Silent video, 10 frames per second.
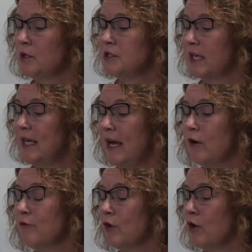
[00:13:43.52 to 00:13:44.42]
to
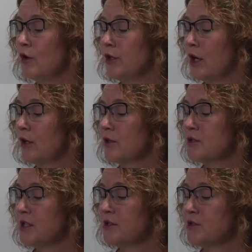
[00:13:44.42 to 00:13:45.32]
care for her younger
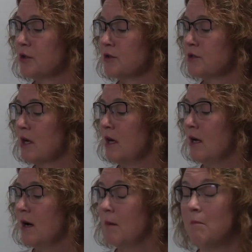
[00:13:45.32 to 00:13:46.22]
sisters.
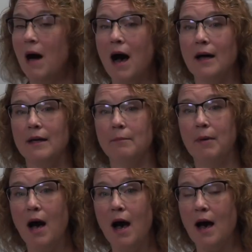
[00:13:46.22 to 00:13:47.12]
Ma and
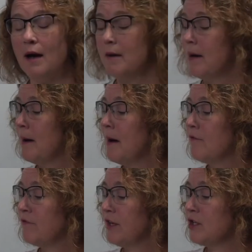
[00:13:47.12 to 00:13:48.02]
Pa
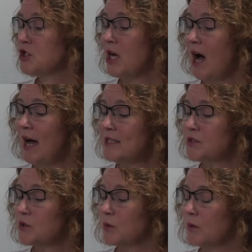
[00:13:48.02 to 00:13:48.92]
finished high
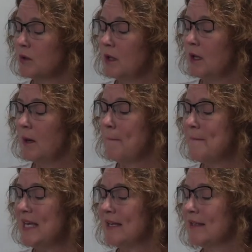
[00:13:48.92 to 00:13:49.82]
school.
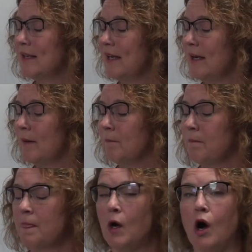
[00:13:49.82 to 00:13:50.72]
Me and Kim
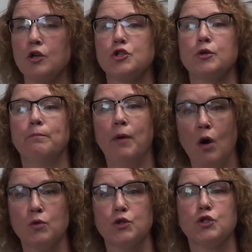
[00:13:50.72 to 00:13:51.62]
are
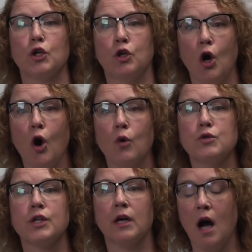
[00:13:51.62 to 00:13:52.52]
supposed to go
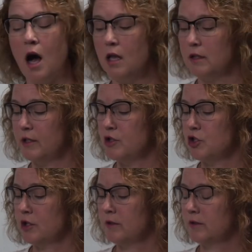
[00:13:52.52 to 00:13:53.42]
to
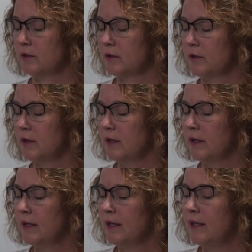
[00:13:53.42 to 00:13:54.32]
college.
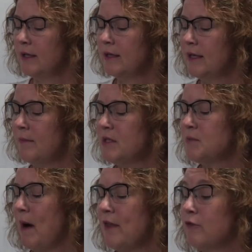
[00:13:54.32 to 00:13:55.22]
Kim is
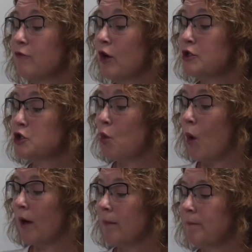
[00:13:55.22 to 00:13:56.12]
by the front
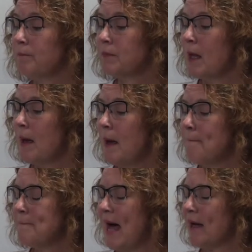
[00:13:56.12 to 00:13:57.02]
door,
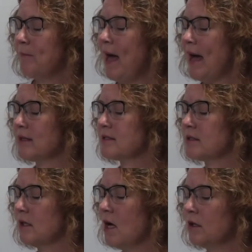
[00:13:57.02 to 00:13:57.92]
backpack
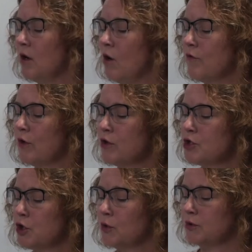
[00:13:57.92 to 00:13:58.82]
slung over her
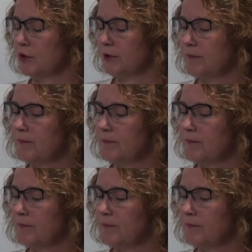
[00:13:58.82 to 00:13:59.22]
shoulder.